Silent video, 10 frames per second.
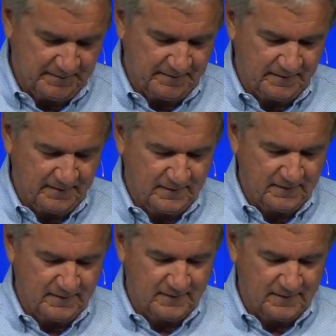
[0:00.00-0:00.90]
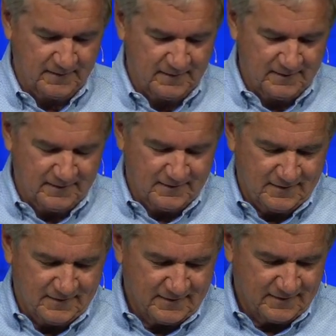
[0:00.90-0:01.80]

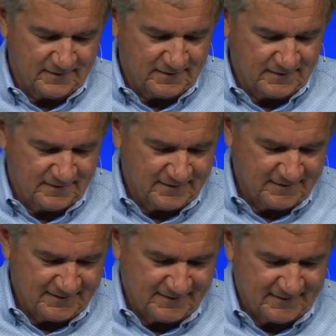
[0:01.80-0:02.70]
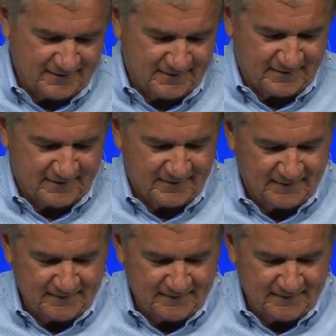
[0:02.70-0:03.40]
Nothing is said.